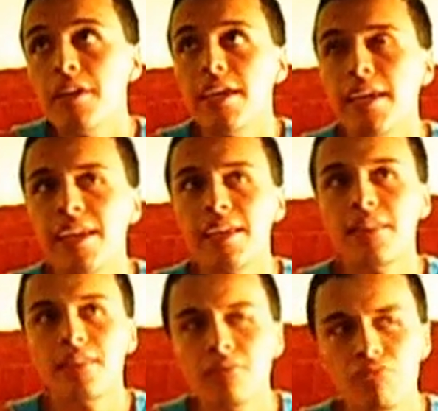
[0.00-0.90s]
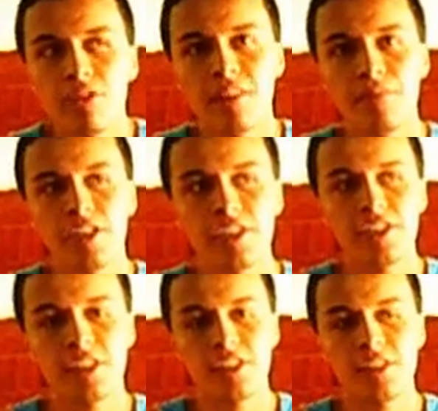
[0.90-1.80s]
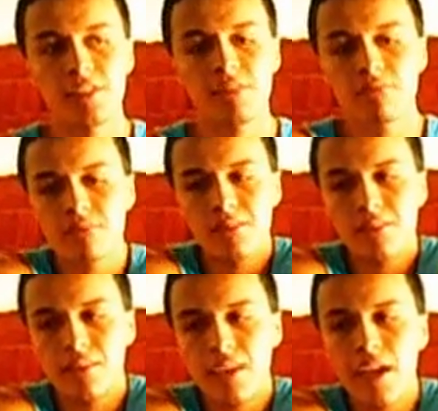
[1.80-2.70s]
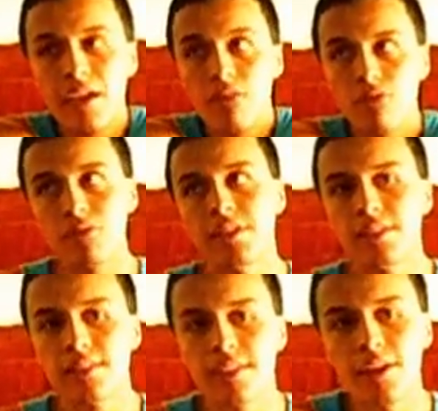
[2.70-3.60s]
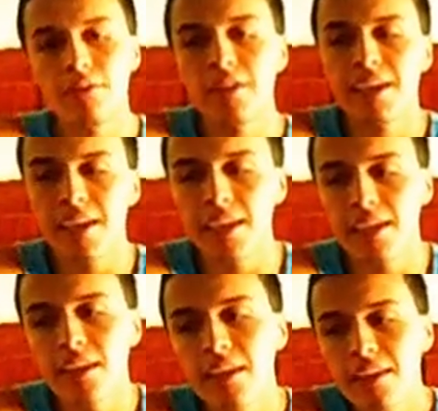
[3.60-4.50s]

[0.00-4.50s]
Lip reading: And pretty much that was okay.